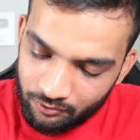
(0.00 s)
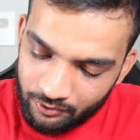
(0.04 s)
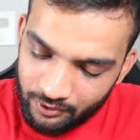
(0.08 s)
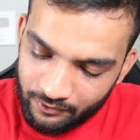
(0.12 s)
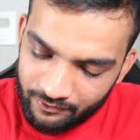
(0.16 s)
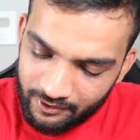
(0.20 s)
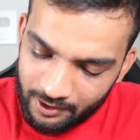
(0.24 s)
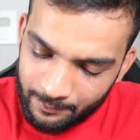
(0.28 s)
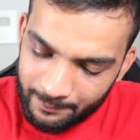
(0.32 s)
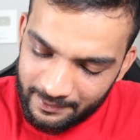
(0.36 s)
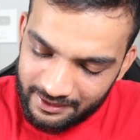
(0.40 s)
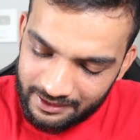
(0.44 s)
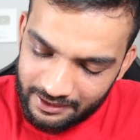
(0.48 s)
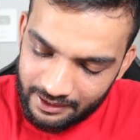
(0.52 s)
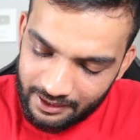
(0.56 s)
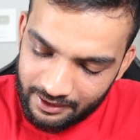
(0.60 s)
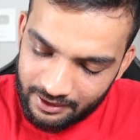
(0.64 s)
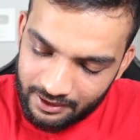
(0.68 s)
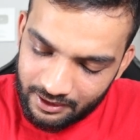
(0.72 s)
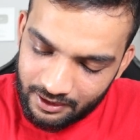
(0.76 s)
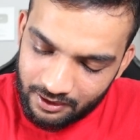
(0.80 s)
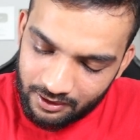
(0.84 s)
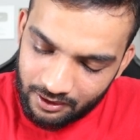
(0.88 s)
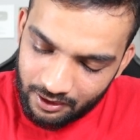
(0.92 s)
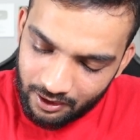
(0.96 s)
we will be
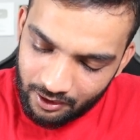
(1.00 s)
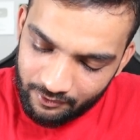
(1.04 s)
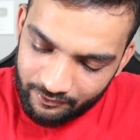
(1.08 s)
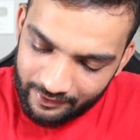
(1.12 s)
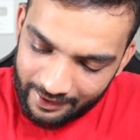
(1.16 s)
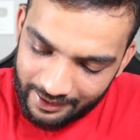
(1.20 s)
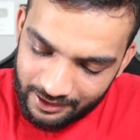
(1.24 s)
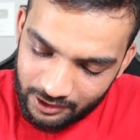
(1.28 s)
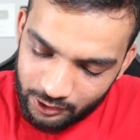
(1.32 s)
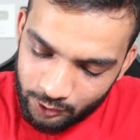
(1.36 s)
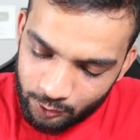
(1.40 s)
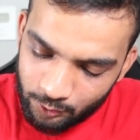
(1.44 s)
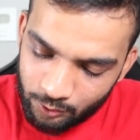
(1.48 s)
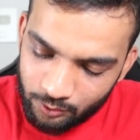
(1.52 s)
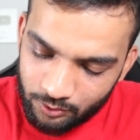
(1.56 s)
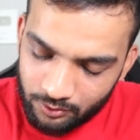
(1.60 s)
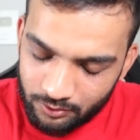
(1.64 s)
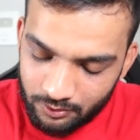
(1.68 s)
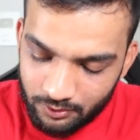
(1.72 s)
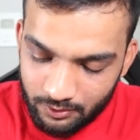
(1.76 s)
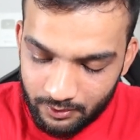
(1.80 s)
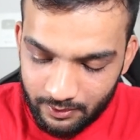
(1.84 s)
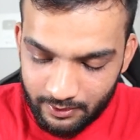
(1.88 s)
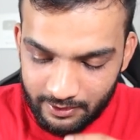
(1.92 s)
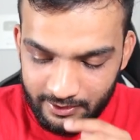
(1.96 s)
taking a value
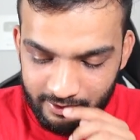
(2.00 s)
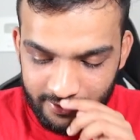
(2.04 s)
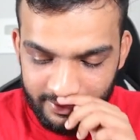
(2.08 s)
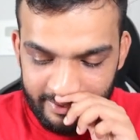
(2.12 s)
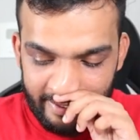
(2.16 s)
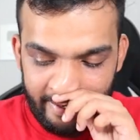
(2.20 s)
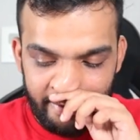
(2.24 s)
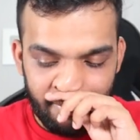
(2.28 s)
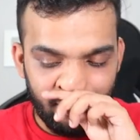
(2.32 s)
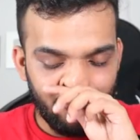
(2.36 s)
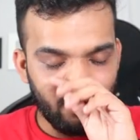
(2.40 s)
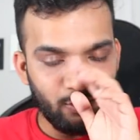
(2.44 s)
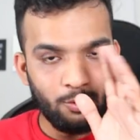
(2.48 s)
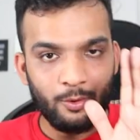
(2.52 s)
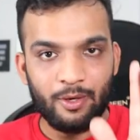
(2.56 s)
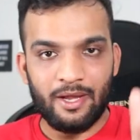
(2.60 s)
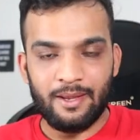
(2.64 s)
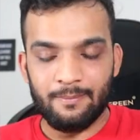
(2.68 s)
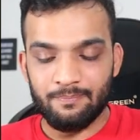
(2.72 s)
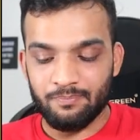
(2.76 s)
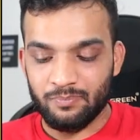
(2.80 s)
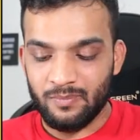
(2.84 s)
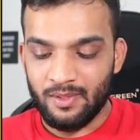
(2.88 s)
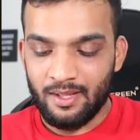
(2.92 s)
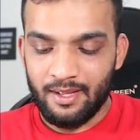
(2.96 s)
10.
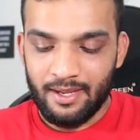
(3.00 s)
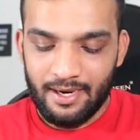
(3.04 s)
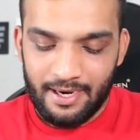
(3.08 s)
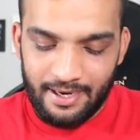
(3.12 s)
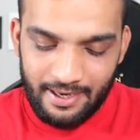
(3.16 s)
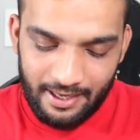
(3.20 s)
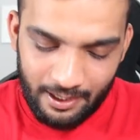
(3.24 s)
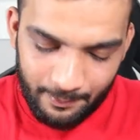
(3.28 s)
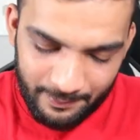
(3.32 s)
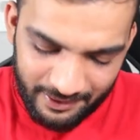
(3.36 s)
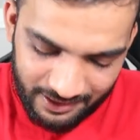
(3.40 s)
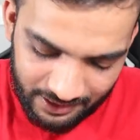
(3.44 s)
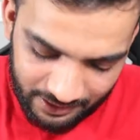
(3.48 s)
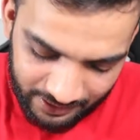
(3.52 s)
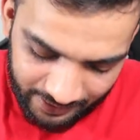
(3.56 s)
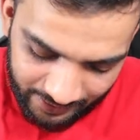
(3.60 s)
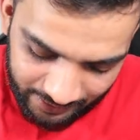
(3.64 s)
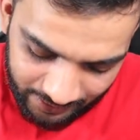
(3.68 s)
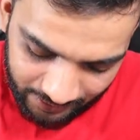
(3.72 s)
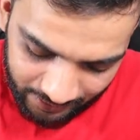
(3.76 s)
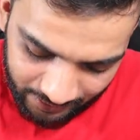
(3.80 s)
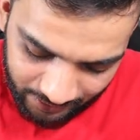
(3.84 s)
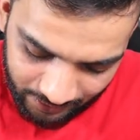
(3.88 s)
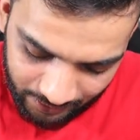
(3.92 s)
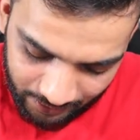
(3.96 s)
Okay. And I'll be
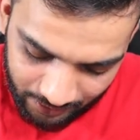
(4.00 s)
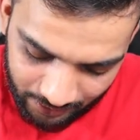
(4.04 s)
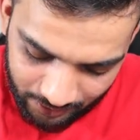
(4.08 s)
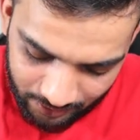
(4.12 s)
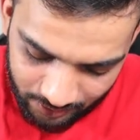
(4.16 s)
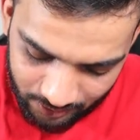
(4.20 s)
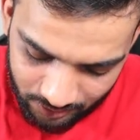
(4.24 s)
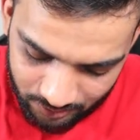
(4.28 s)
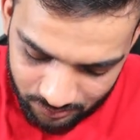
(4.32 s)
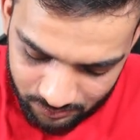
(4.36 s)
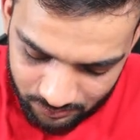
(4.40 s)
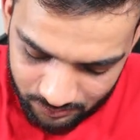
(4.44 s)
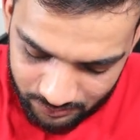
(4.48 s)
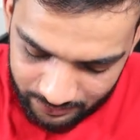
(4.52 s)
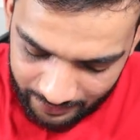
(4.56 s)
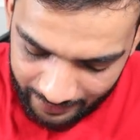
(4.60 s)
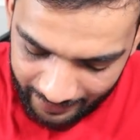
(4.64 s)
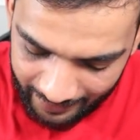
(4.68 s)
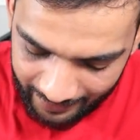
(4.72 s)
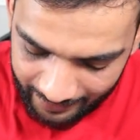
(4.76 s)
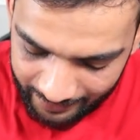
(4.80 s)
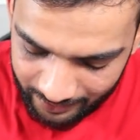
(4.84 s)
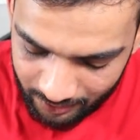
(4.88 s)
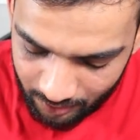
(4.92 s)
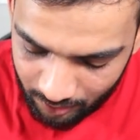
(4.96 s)
creating an
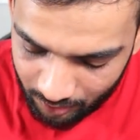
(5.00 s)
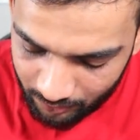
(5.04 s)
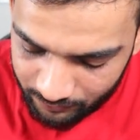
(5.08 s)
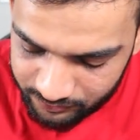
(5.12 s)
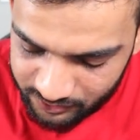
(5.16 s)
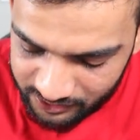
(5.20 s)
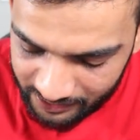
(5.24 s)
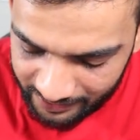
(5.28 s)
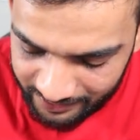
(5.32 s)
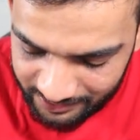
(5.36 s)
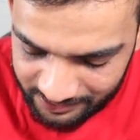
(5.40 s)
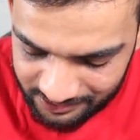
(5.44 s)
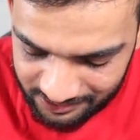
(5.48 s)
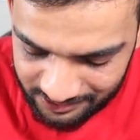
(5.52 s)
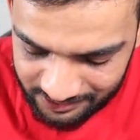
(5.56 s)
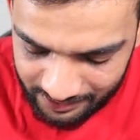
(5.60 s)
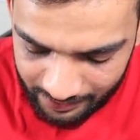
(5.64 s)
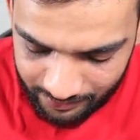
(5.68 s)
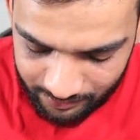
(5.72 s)
array of size